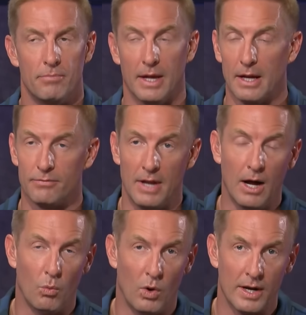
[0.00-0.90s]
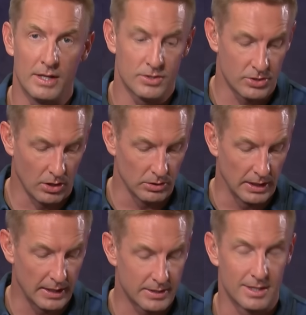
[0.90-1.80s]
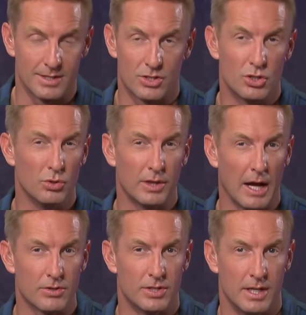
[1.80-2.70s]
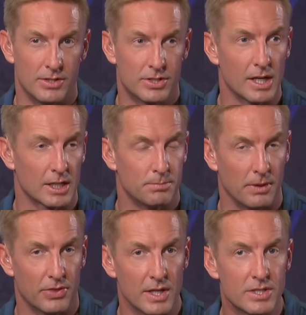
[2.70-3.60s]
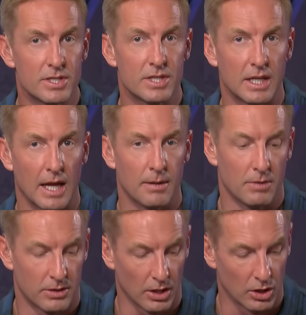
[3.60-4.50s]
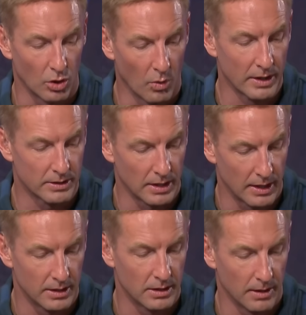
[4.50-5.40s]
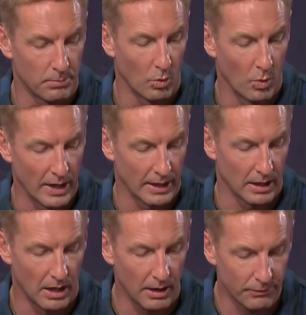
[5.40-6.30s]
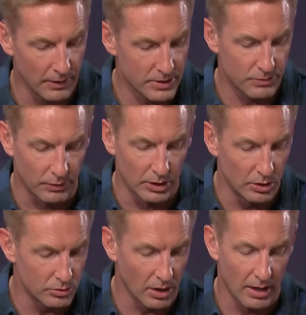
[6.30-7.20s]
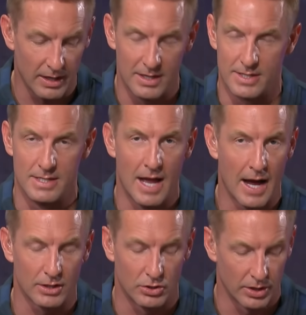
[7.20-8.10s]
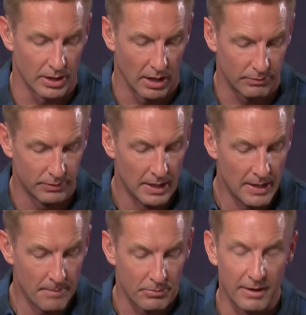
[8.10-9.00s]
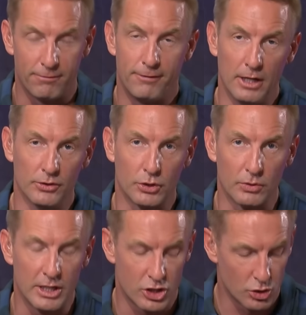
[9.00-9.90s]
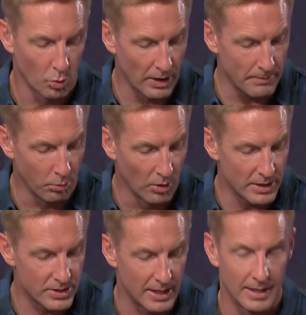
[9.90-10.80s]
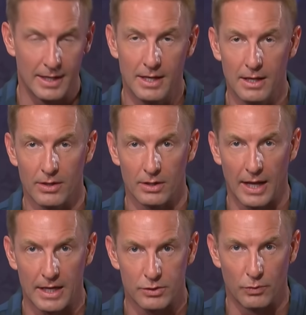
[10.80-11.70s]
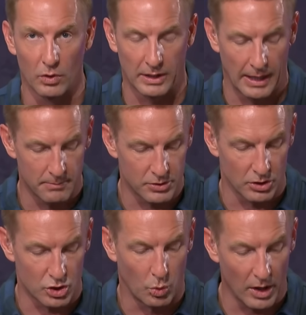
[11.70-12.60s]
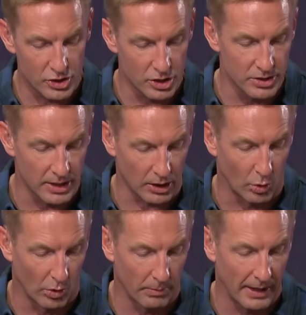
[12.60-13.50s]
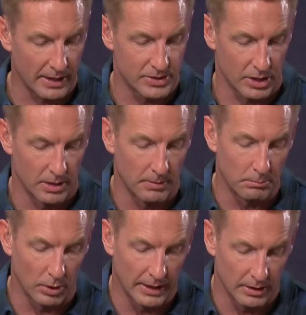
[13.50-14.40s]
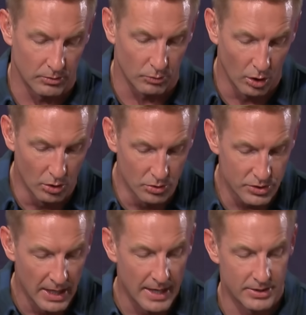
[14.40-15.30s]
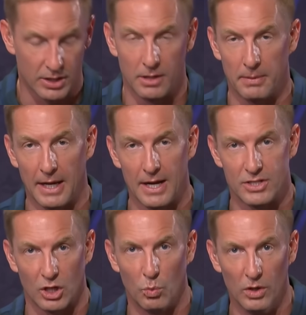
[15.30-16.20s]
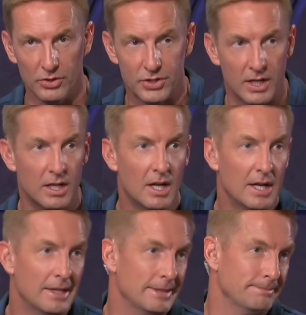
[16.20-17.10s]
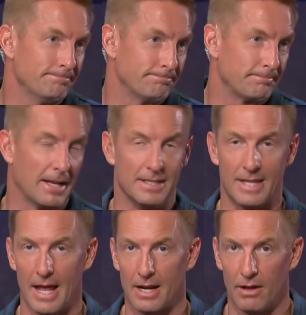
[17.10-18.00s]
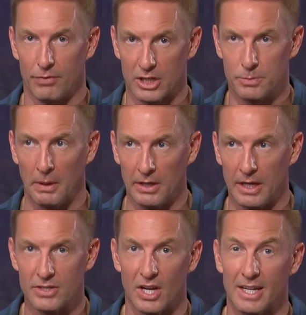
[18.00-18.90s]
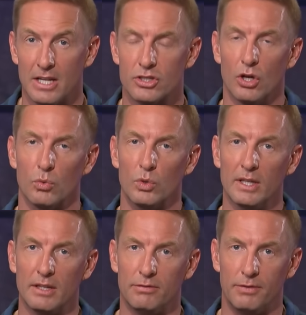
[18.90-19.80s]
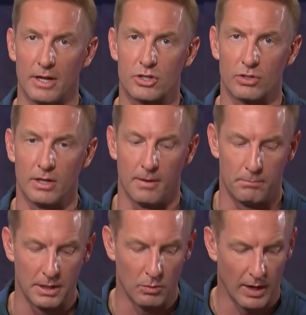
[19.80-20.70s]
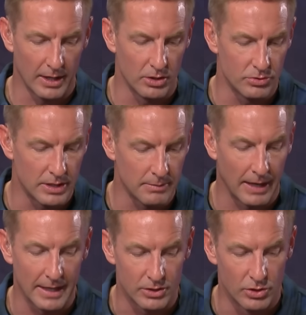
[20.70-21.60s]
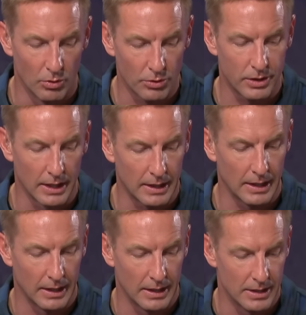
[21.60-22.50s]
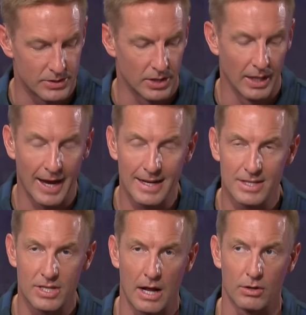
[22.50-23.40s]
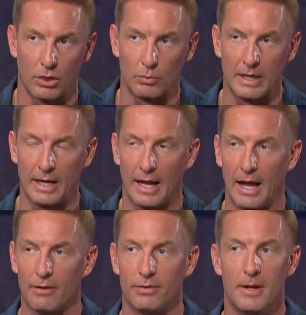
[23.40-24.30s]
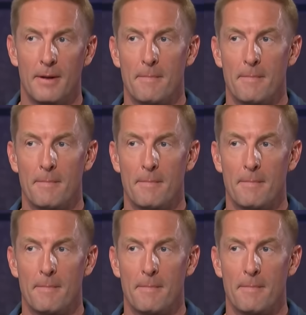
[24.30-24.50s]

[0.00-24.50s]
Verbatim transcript: They have not won in Salt Lake since 2006, but this is the game that they're going to end up winning. Offense for Utah is not good enough. They've failed to reach 20 points in any of their last four games. There's questions at quarterback. Is it going to be Brandon Rose? Is it going to be Isaac Wilson? Is that enough experience against a really veteran BYU team? I don't think it is. The line is down to three and a half.